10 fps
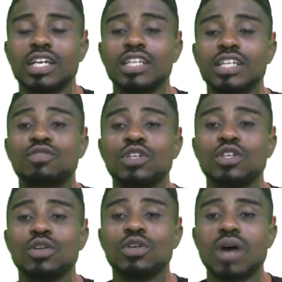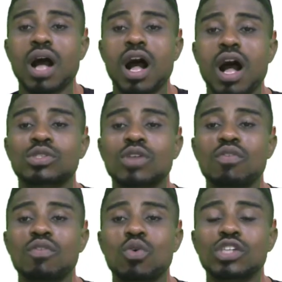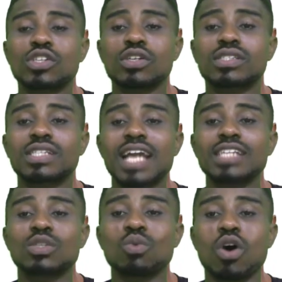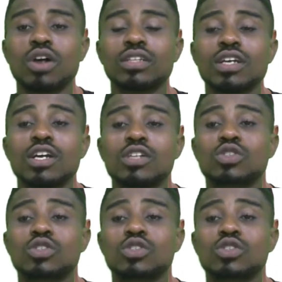In this video, I'll be solving questions 91